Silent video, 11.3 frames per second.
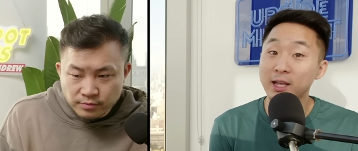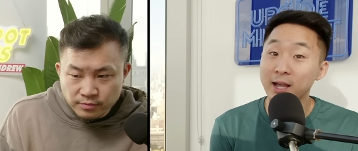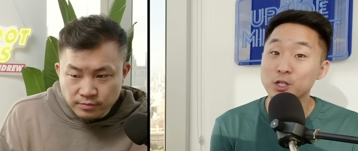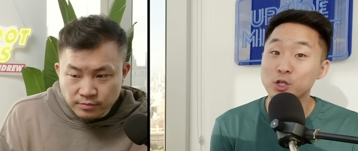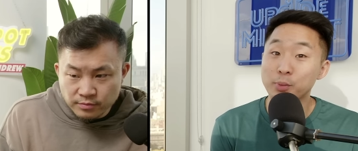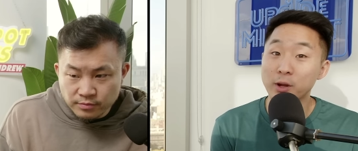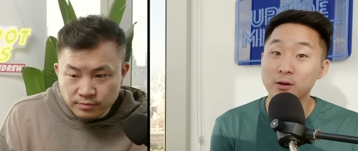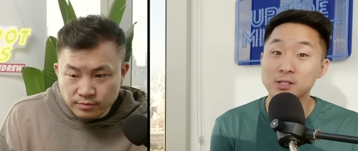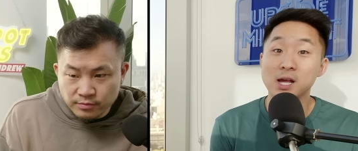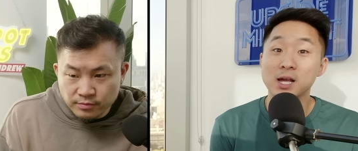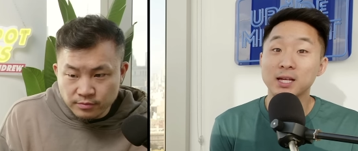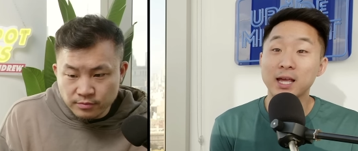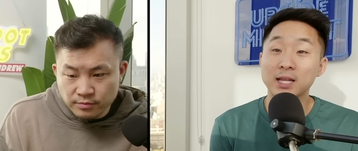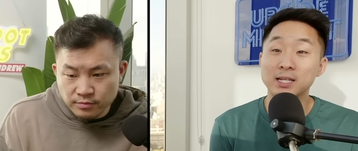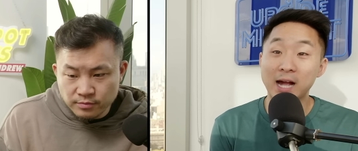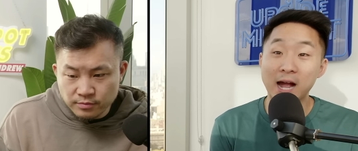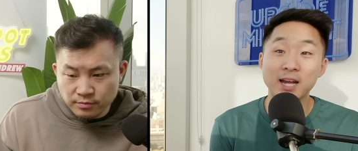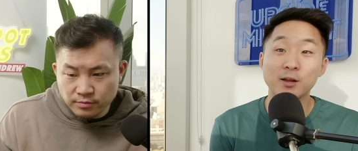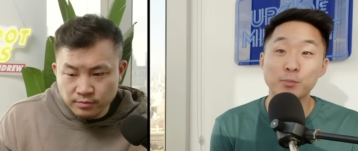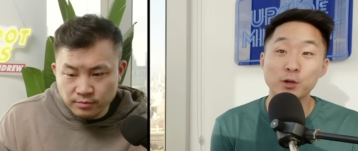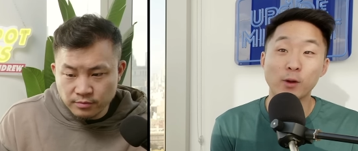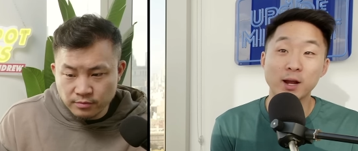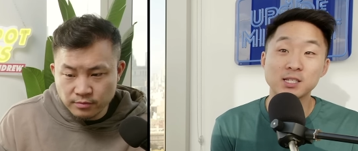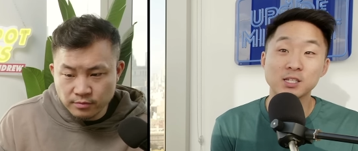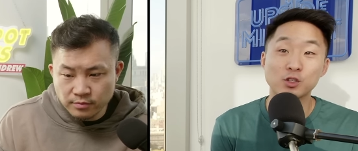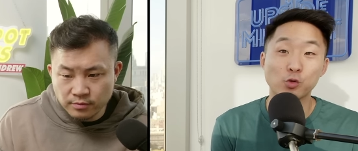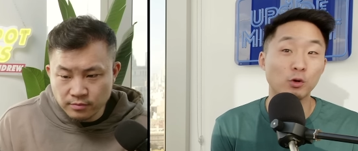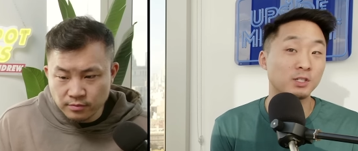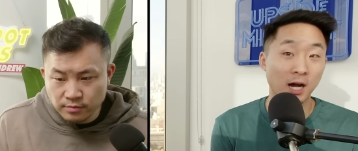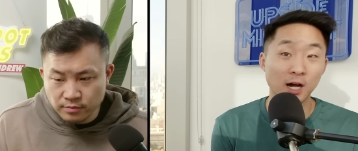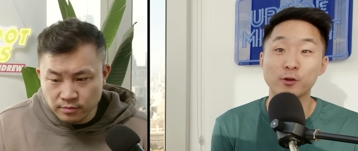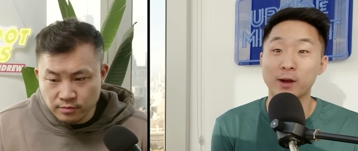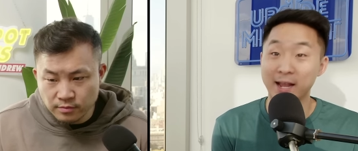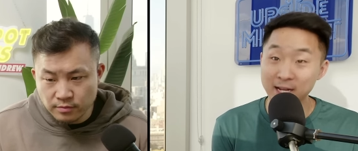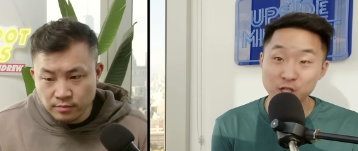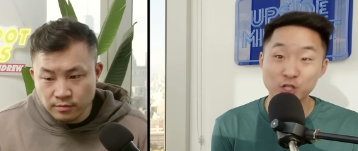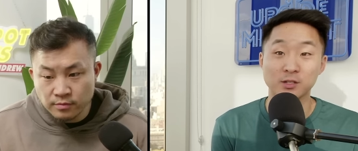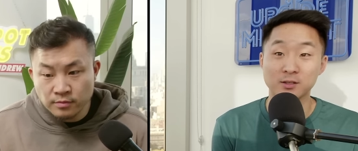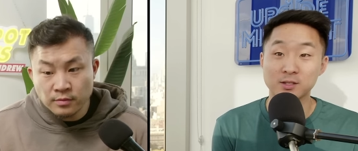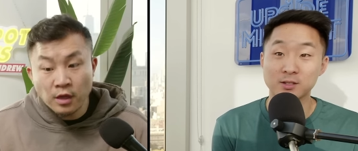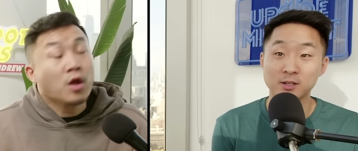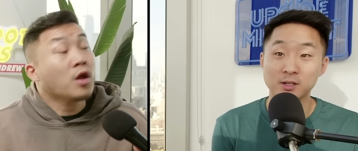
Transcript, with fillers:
Speaker 1: Asian parents, can kind of be racist towards other Asians.